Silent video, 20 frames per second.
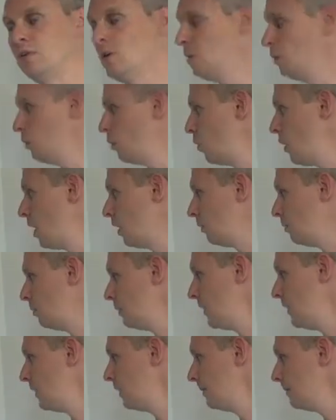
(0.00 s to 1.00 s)
your own
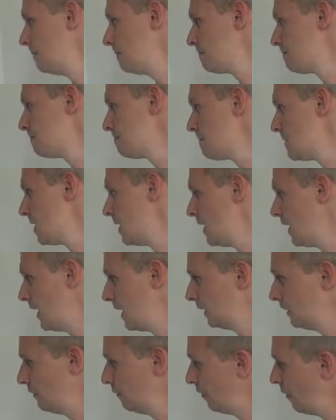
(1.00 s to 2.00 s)
well-being.
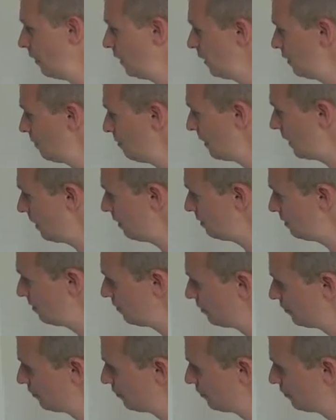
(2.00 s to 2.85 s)
And then finally about,